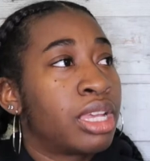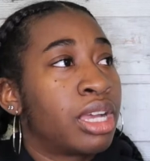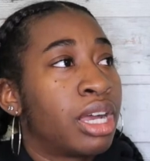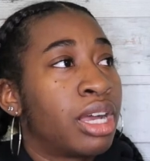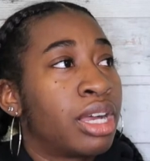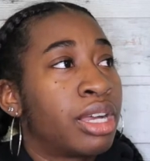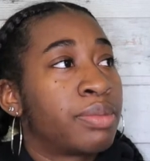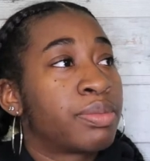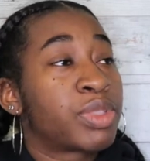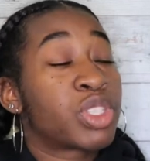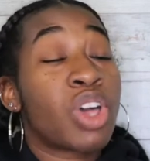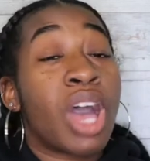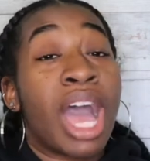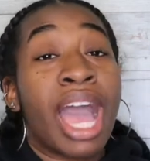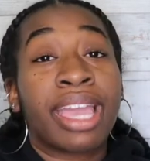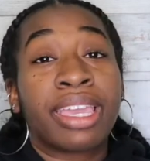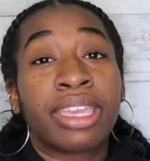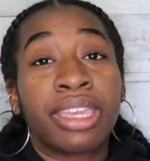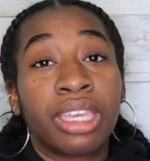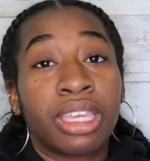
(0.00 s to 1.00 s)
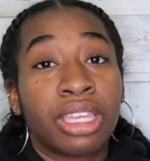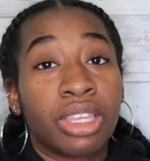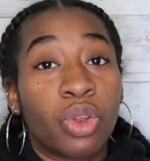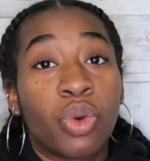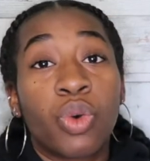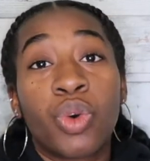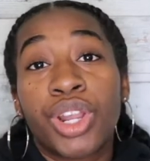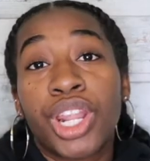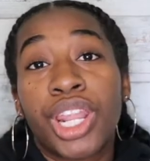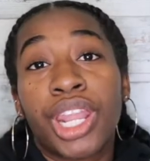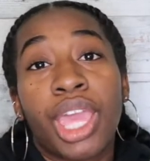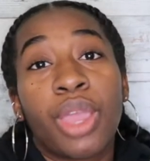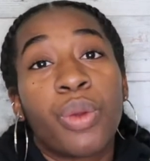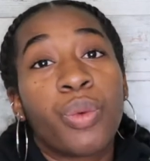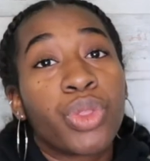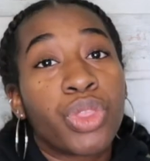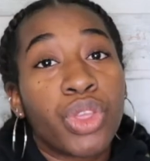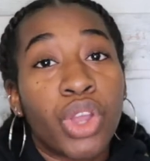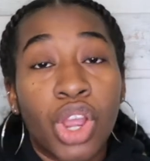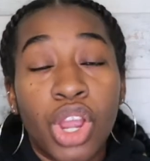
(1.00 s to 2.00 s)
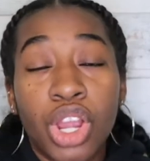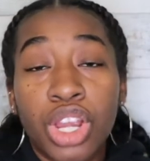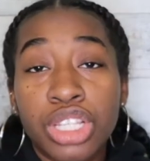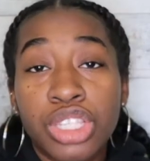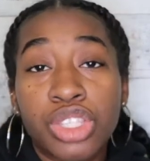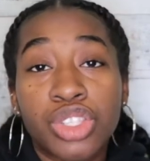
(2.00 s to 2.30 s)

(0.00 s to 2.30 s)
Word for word: um so i can coordinate with her